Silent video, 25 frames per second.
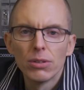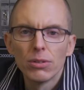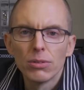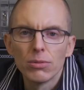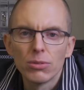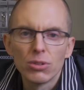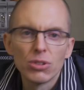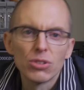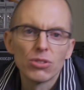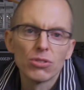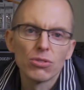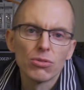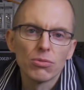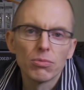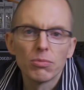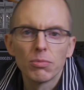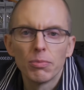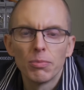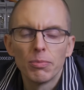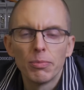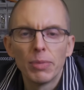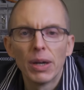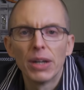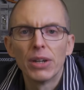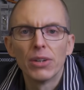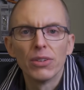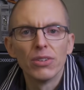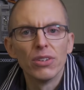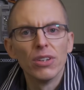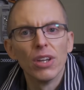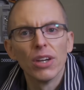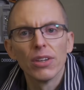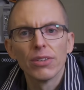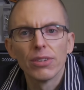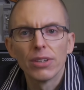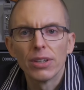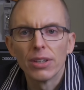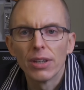which is better than
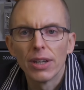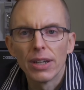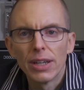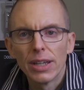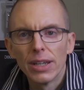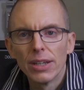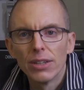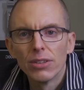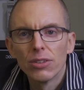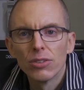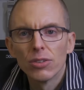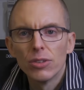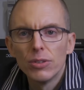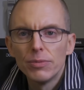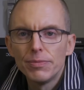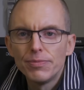nothing, I guess.